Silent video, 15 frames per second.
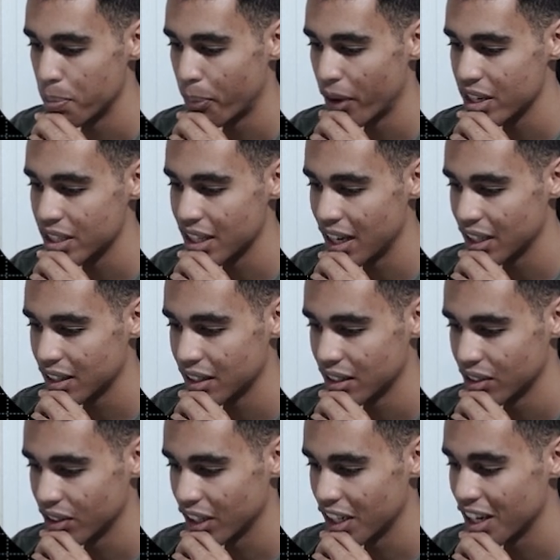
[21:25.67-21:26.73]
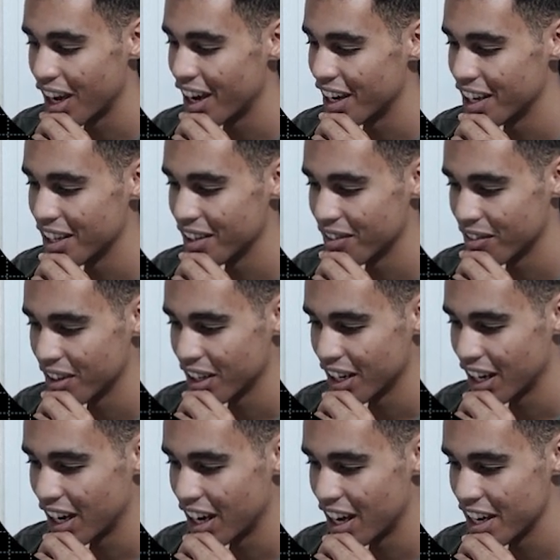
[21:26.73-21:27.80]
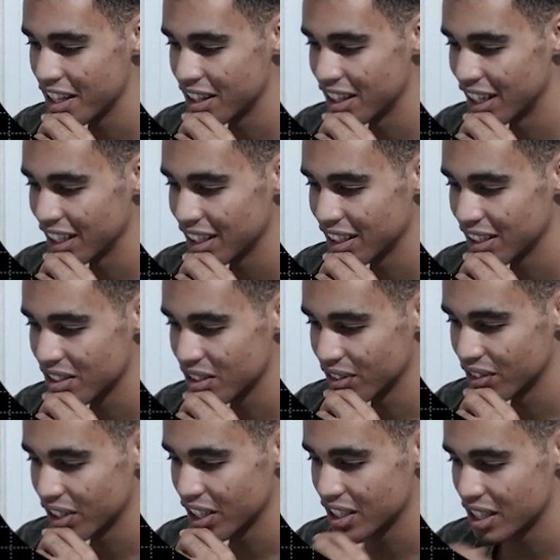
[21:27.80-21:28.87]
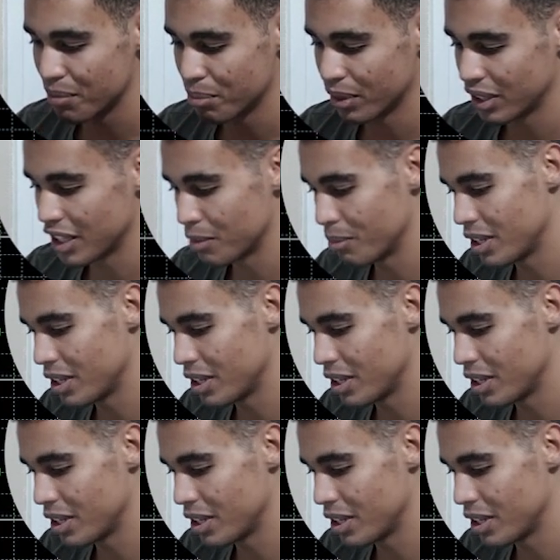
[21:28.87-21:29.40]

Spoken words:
press that, okay, I hide that. So for example, let